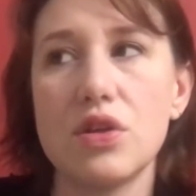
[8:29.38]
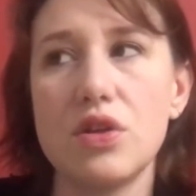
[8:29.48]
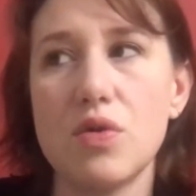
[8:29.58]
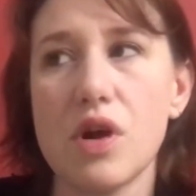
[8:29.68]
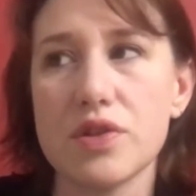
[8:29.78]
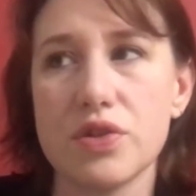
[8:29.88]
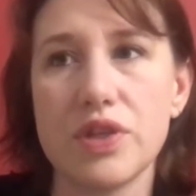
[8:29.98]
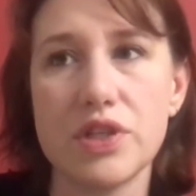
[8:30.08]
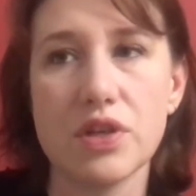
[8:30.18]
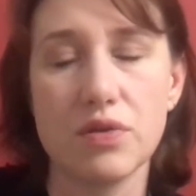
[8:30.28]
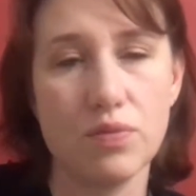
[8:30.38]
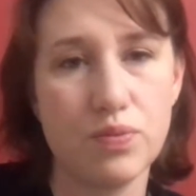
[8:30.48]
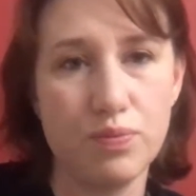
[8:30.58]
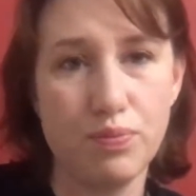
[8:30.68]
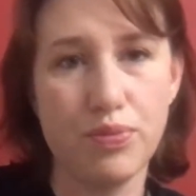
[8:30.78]
you also need to
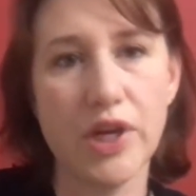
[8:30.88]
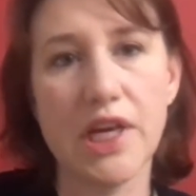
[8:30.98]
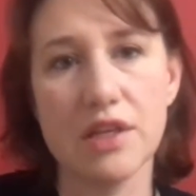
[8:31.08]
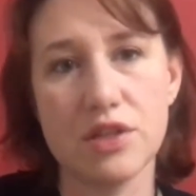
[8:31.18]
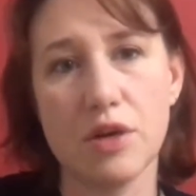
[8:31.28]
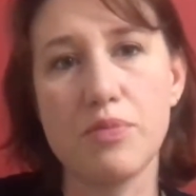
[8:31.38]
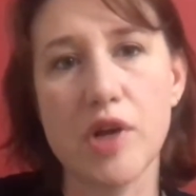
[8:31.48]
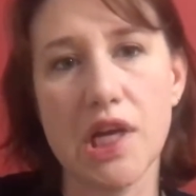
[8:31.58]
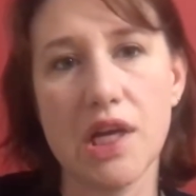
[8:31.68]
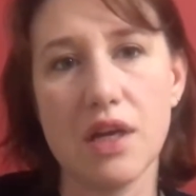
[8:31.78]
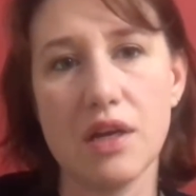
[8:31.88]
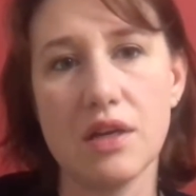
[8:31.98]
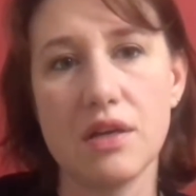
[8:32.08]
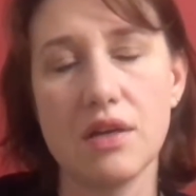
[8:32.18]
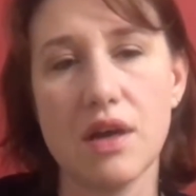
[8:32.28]
start bringing
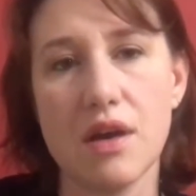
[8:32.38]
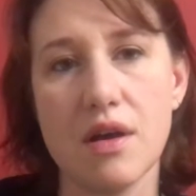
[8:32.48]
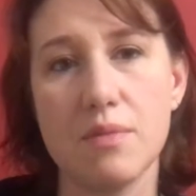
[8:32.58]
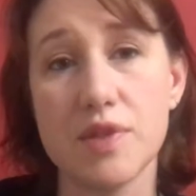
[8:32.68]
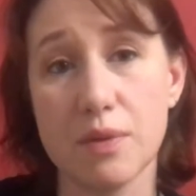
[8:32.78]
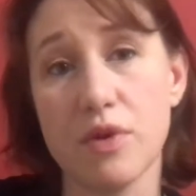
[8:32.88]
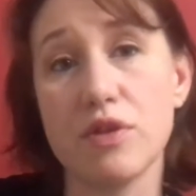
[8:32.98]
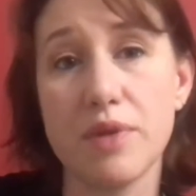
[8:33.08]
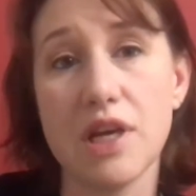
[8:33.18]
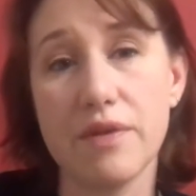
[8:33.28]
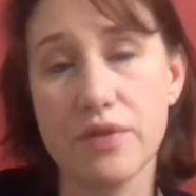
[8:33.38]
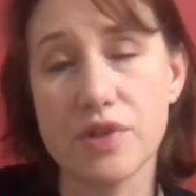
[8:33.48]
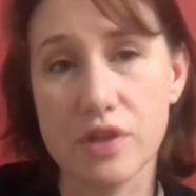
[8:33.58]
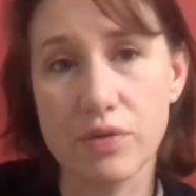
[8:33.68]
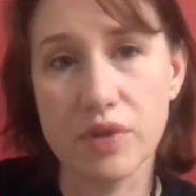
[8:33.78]
in some other
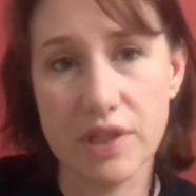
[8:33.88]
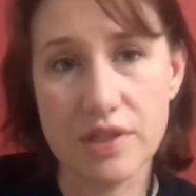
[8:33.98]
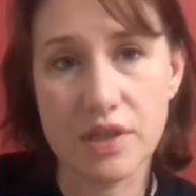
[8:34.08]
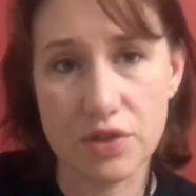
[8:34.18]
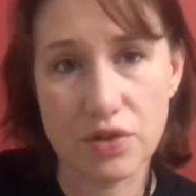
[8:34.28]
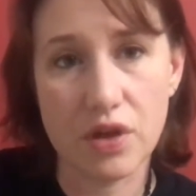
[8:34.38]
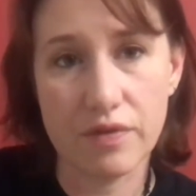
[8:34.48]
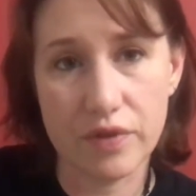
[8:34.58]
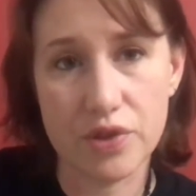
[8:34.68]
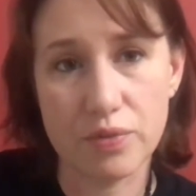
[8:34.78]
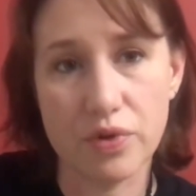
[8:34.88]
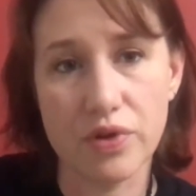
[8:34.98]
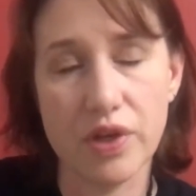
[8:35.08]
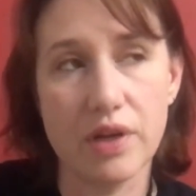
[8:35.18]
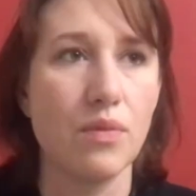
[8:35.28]
behaviors that are really essential to off-leash
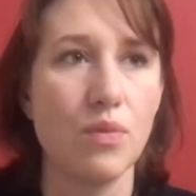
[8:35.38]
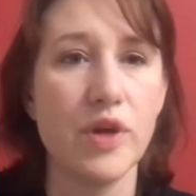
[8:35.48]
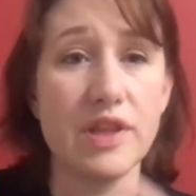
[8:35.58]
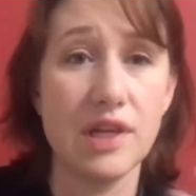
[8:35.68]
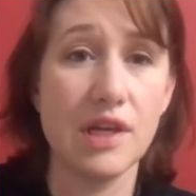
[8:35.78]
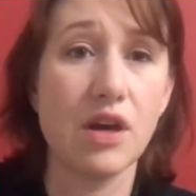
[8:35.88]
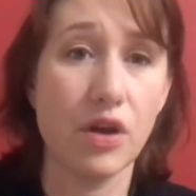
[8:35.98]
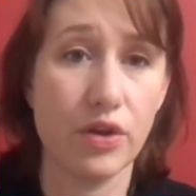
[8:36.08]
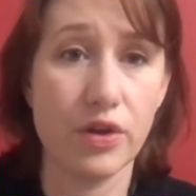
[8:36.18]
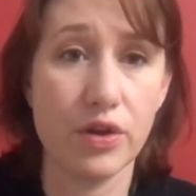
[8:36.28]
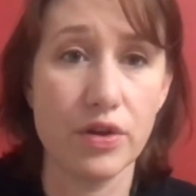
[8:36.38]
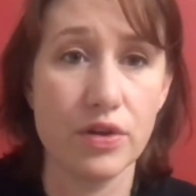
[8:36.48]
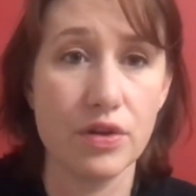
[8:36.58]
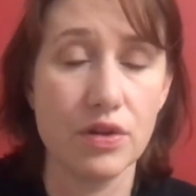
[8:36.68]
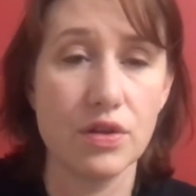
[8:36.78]
work. And with the e-collar,
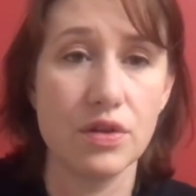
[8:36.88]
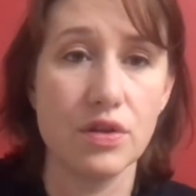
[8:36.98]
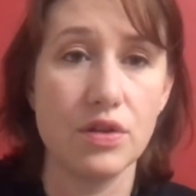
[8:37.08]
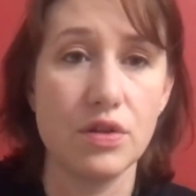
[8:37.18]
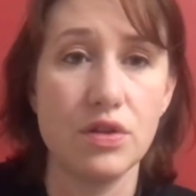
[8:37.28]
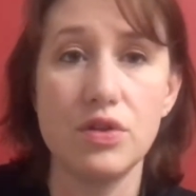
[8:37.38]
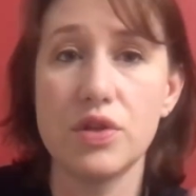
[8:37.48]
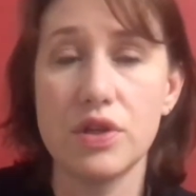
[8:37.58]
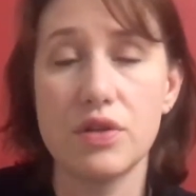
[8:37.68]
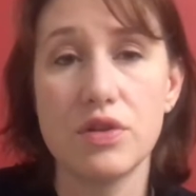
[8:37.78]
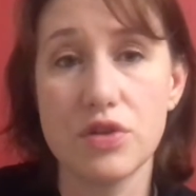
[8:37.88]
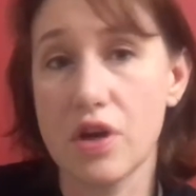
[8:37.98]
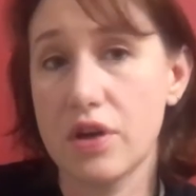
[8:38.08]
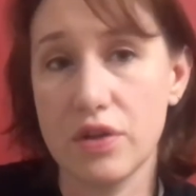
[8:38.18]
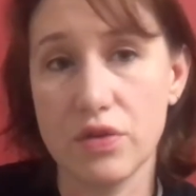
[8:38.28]
your
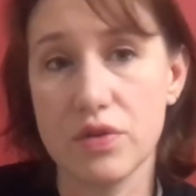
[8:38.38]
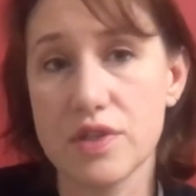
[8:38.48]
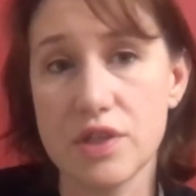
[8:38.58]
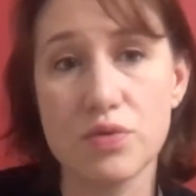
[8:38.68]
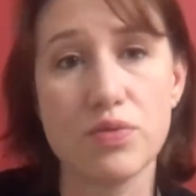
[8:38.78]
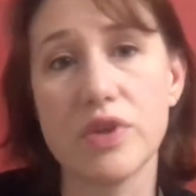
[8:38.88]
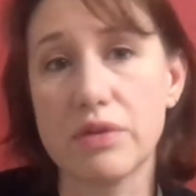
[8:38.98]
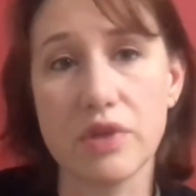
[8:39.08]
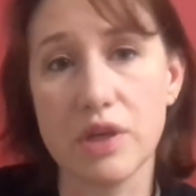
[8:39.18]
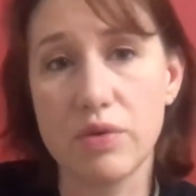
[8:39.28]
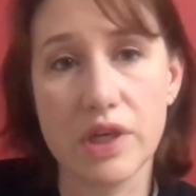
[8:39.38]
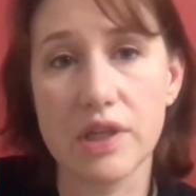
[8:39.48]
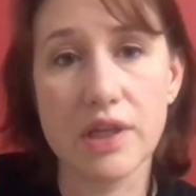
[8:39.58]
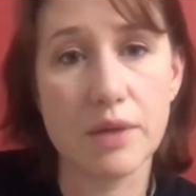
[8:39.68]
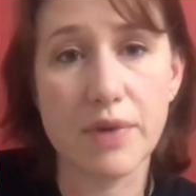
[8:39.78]
dog can learn those things really, really
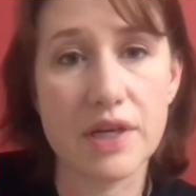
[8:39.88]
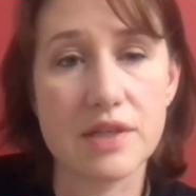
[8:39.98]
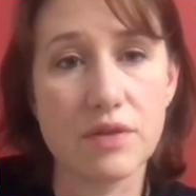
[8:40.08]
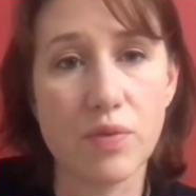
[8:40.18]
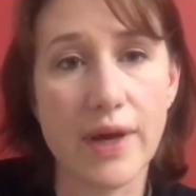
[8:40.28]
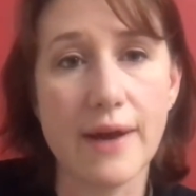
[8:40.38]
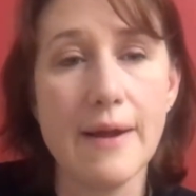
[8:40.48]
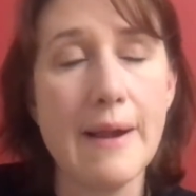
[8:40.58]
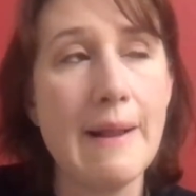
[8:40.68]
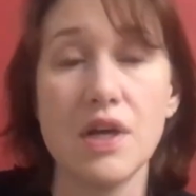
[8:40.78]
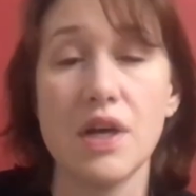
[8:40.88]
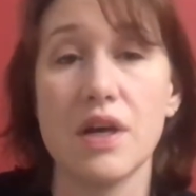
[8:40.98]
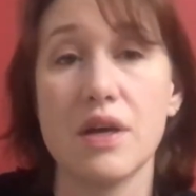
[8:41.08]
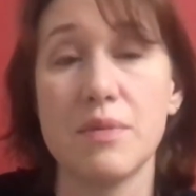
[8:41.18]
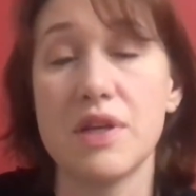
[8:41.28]
quickly in a positive way.
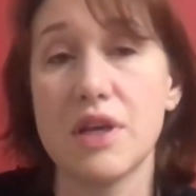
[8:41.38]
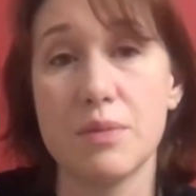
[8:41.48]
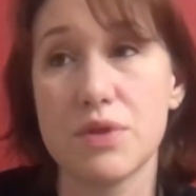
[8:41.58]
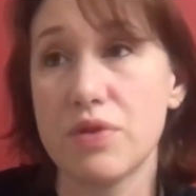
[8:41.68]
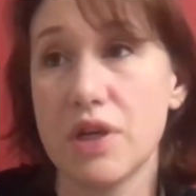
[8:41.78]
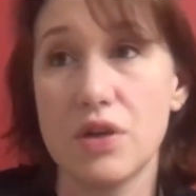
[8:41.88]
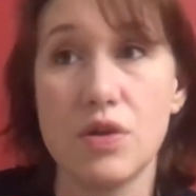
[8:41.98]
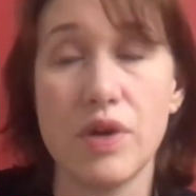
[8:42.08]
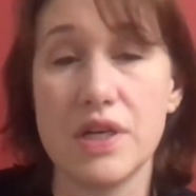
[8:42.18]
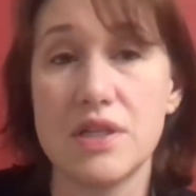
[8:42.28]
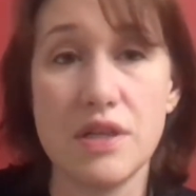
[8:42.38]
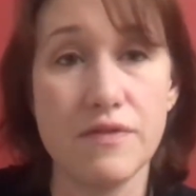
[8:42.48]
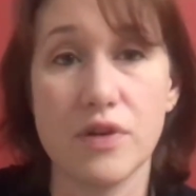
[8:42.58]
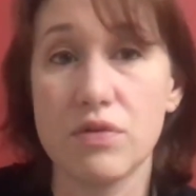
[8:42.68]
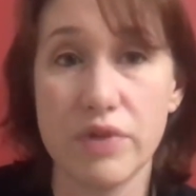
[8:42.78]
It helps create great
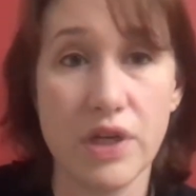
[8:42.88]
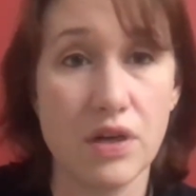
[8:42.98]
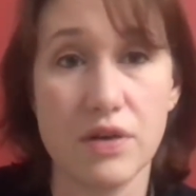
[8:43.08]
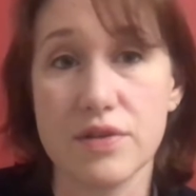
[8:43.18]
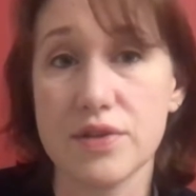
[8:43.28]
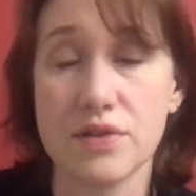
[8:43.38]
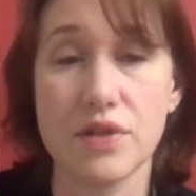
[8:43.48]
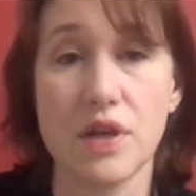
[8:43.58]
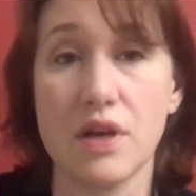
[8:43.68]
default recalls,